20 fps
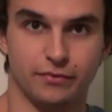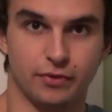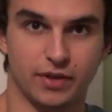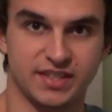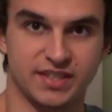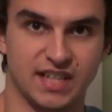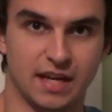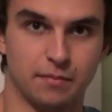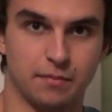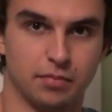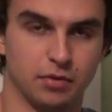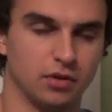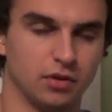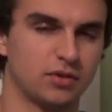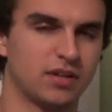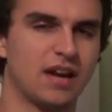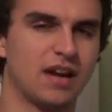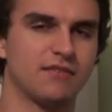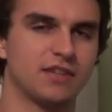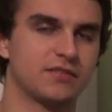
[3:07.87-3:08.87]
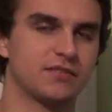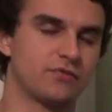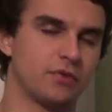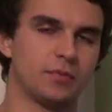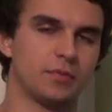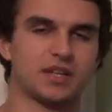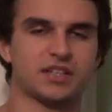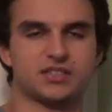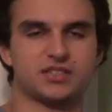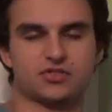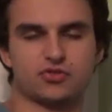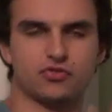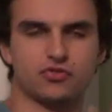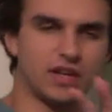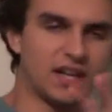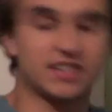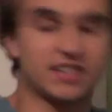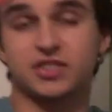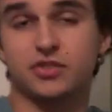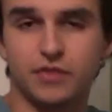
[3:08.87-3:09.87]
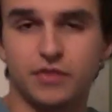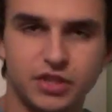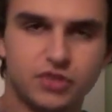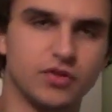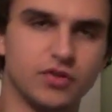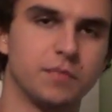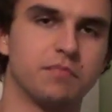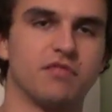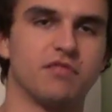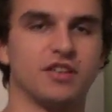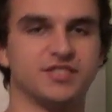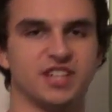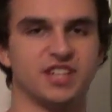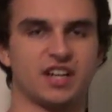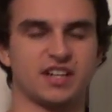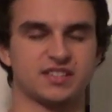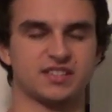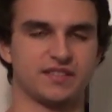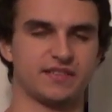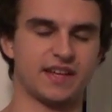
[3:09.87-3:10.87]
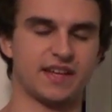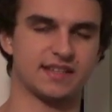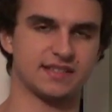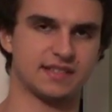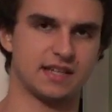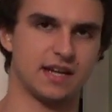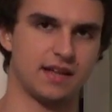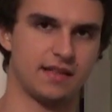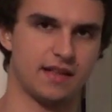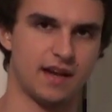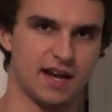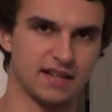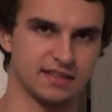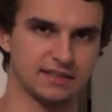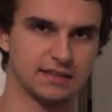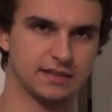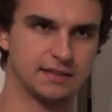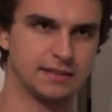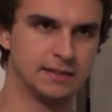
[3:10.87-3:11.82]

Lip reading: for example, or get rid from excretory products and things like that.